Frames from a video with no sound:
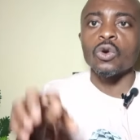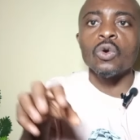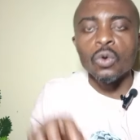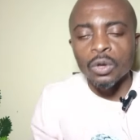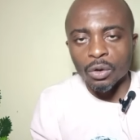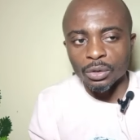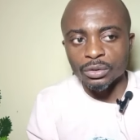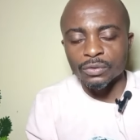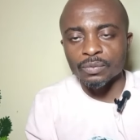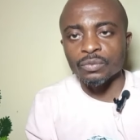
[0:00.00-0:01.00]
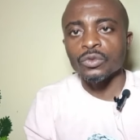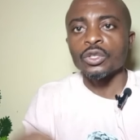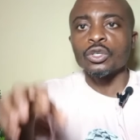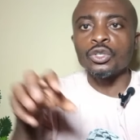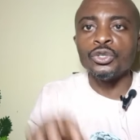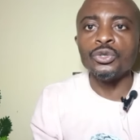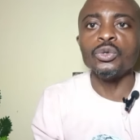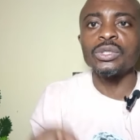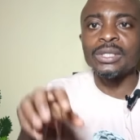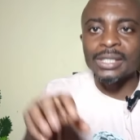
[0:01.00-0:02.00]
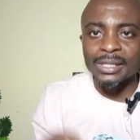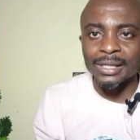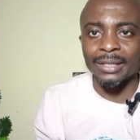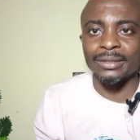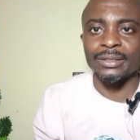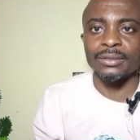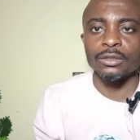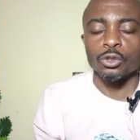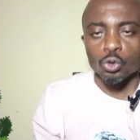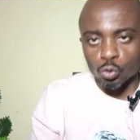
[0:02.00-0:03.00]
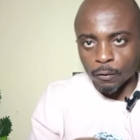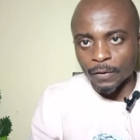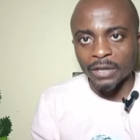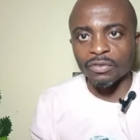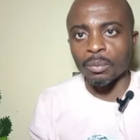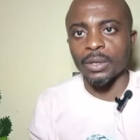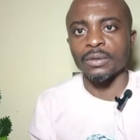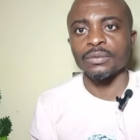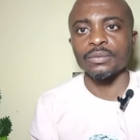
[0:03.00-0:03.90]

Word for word: Oh Lord, use this sand to fight for me.